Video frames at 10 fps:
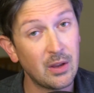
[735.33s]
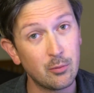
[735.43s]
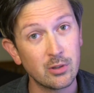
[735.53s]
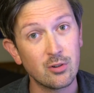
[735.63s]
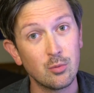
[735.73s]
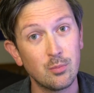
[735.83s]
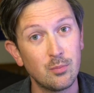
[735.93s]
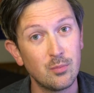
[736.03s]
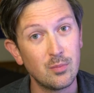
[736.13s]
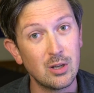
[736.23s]
I really hope
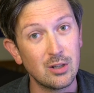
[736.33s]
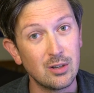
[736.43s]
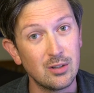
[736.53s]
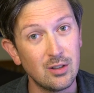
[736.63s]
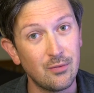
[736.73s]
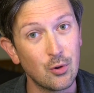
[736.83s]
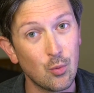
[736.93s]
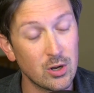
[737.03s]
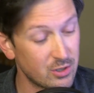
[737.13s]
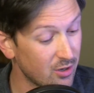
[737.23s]
if you're
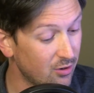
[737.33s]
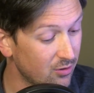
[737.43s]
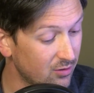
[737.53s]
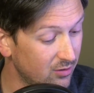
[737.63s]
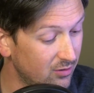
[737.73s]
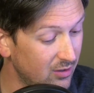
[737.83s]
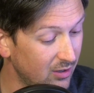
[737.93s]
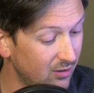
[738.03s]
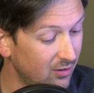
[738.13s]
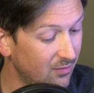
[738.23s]
watching, Gert,
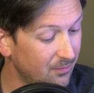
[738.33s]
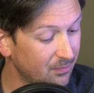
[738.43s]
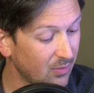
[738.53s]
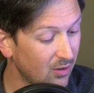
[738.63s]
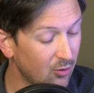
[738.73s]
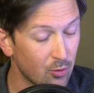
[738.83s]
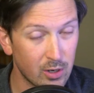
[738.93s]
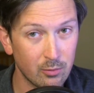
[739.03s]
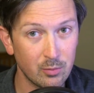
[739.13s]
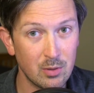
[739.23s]
that you're
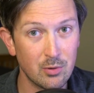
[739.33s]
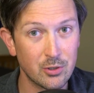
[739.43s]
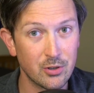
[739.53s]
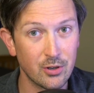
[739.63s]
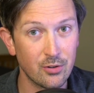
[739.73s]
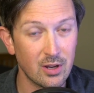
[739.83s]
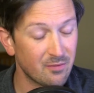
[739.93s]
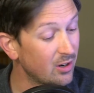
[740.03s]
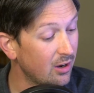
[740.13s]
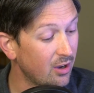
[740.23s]
okay with me butchering your
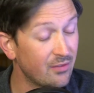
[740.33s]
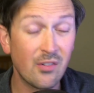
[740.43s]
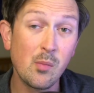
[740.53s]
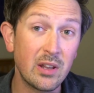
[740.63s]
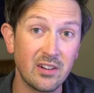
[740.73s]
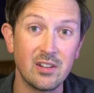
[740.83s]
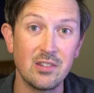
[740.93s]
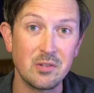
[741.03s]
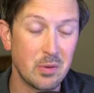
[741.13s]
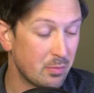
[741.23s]
name for now. I've never met any
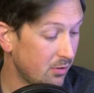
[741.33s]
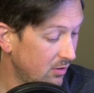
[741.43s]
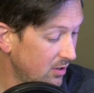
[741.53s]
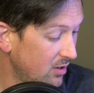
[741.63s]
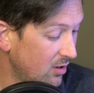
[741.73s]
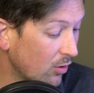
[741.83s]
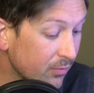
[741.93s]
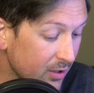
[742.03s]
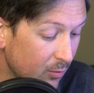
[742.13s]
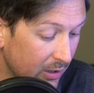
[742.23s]
of these people.
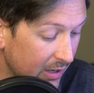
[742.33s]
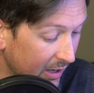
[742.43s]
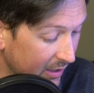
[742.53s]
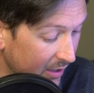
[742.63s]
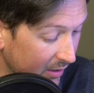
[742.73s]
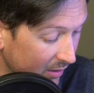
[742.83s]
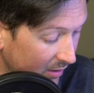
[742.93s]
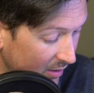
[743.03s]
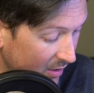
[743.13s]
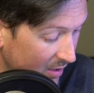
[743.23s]
Hopefully one day I can.